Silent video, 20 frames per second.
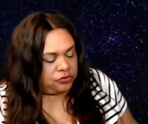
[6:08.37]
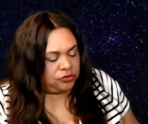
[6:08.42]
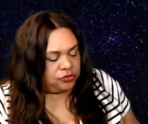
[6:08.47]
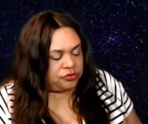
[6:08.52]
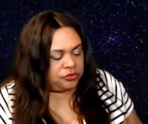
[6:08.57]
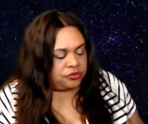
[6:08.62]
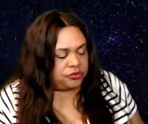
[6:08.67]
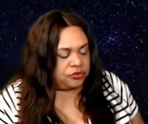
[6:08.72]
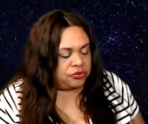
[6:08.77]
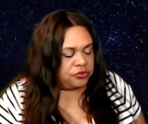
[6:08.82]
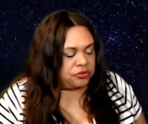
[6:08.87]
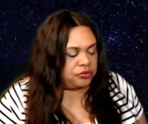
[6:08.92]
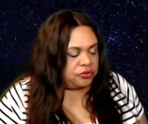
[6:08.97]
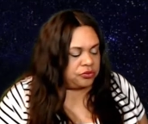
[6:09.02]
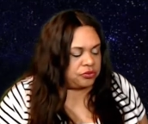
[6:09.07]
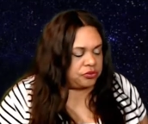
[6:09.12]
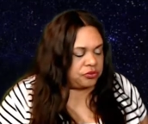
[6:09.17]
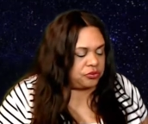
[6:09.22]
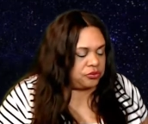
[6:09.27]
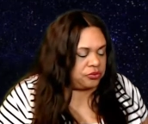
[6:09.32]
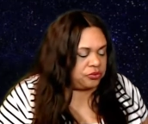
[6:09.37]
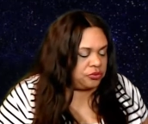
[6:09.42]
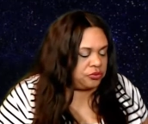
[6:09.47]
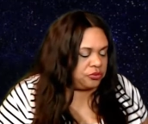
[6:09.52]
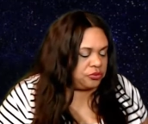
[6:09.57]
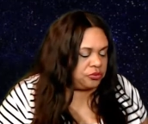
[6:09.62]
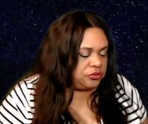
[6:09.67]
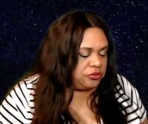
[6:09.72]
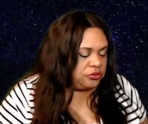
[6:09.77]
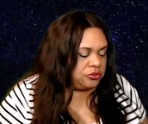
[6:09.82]

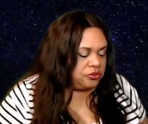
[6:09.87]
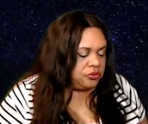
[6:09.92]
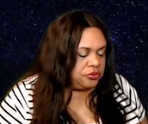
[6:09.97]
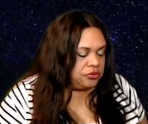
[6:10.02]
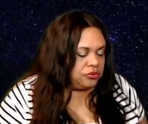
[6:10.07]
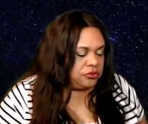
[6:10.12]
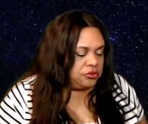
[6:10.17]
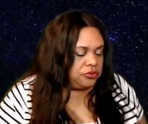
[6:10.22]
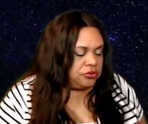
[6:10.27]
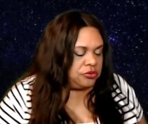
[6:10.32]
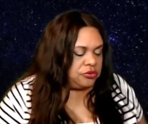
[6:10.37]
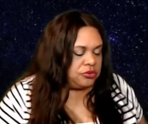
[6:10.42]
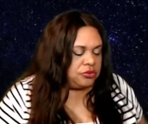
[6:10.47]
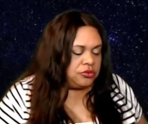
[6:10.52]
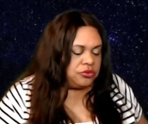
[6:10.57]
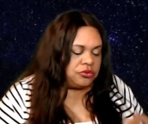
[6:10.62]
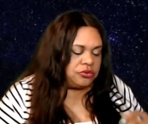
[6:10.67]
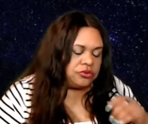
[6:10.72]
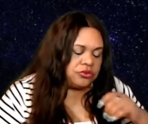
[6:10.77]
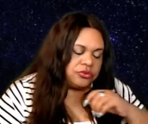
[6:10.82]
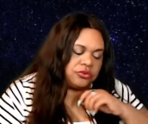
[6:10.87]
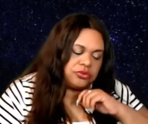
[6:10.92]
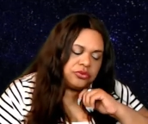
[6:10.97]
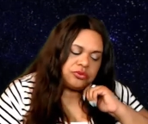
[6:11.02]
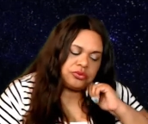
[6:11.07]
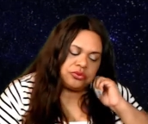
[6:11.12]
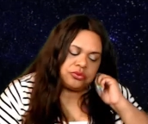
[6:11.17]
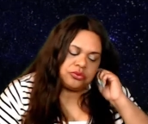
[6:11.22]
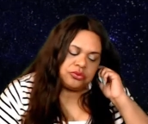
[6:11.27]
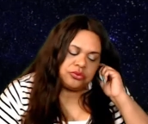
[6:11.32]

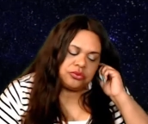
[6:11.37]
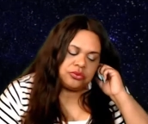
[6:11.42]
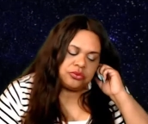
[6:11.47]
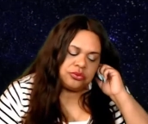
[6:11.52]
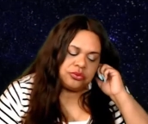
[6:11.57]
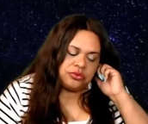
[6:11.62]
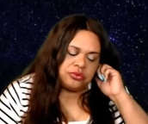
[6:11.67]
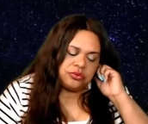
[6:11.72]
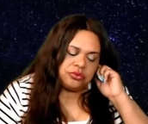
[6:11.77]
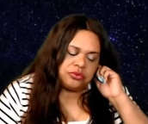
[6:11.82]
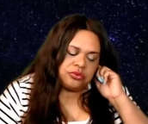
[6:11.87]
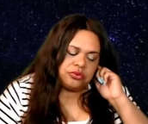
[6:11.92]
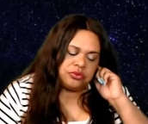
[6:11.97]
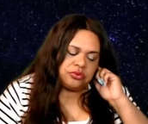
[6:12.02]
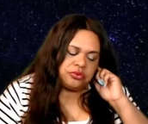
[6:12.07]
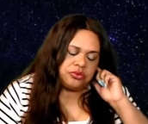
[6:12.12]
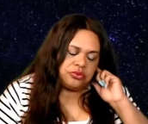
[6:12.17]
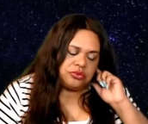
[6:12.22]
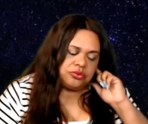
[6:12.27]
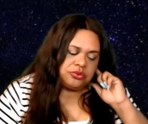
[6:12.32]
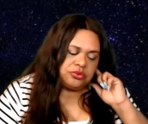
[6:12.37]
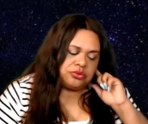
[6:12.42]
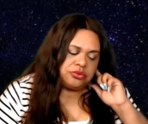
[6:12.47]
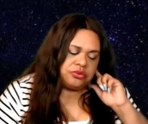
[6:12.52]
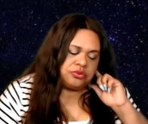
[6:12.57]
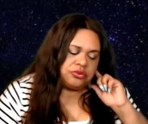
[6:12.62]
(no one is talking)